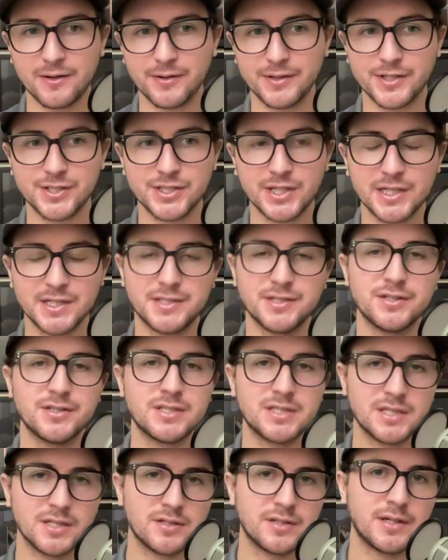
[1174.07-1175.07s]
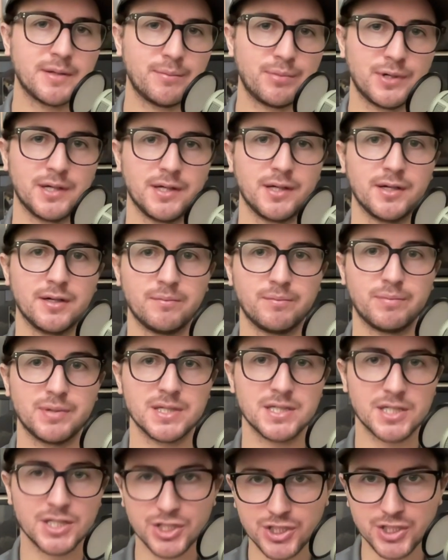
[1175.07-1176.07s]
the Giants are still in a pretty good
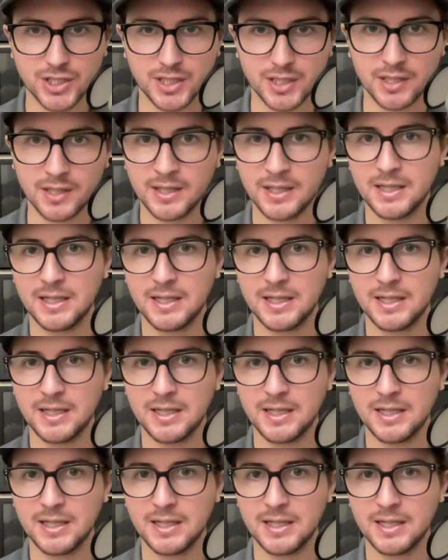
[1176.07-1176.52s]
position.